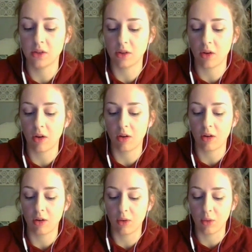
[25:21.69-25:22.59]

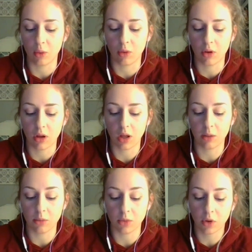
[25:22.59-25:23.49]
So
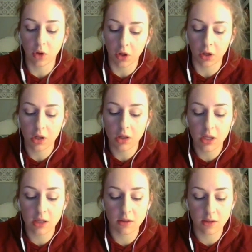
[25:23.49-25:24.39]
I'm
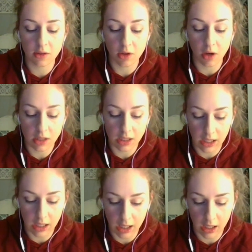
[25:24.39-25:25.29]
currently
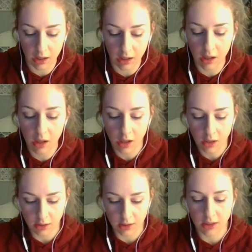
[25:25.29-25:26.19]
studying
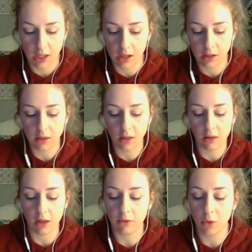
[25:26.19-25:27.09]
to take the
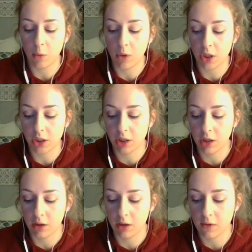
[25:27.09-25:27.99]
level 1
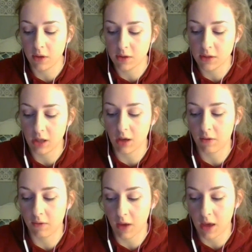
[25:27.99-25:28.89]
of the
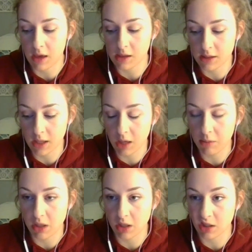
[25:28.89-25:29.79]
CFA
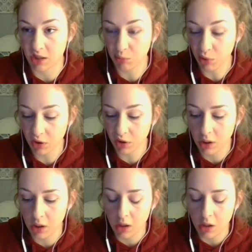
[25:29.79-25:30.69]
exam in December,
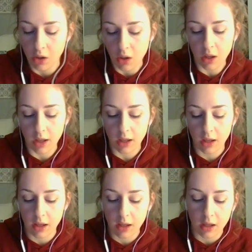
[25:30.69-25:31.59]

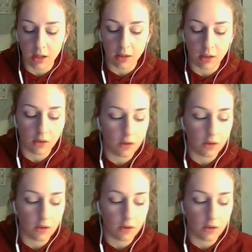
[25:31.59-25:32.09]
and